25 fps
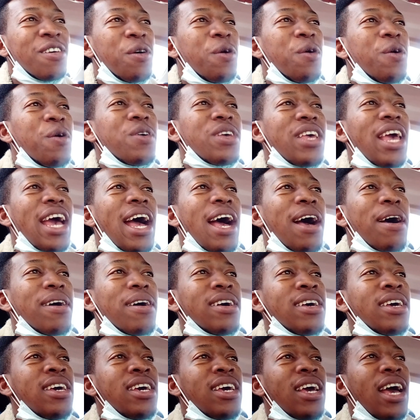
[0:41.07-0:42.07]
so yeah
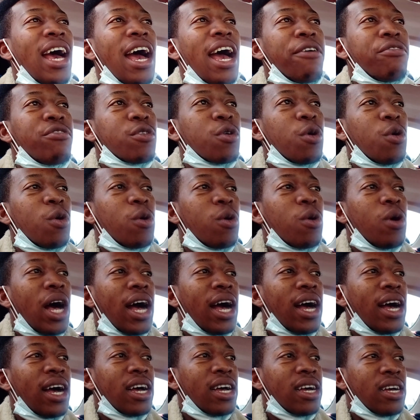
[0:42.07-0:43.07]
I have to go
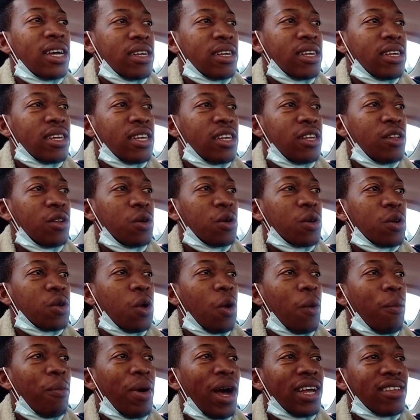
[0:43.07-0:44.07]
uh you know
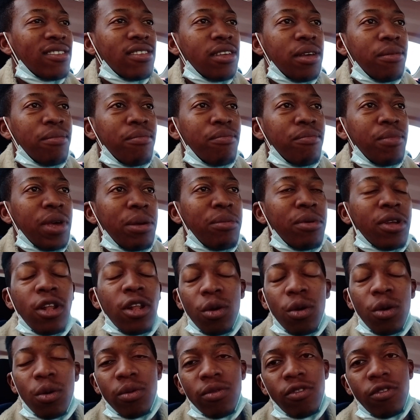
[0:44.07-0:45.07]
go buy some baby
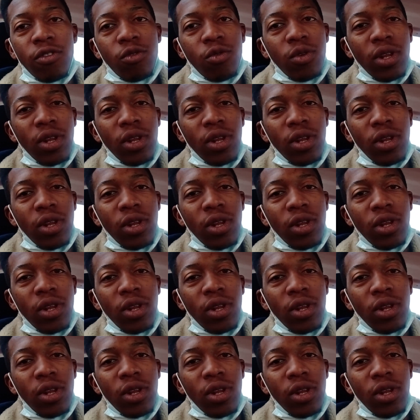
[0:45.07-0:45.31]
clothes